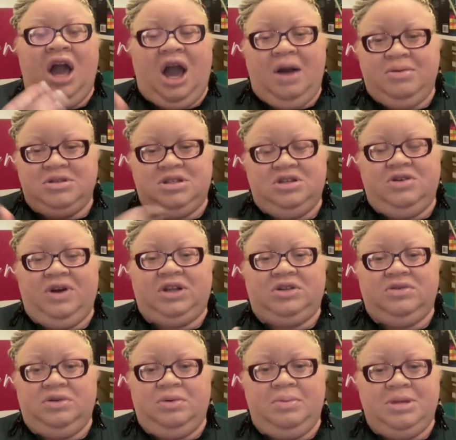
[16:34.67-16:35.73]
I was the
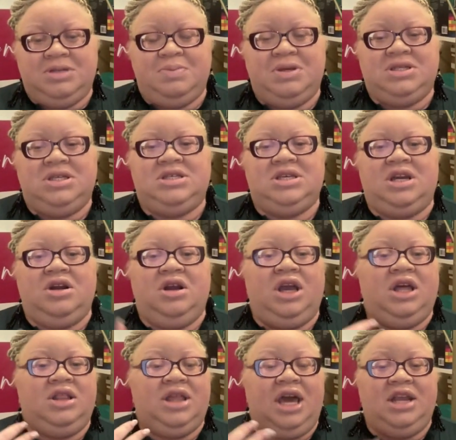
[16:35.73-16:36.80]
director of the Women's Business Center,
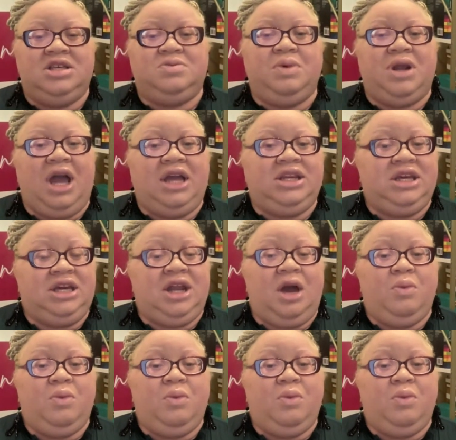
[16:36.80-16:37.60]
and that is what I did.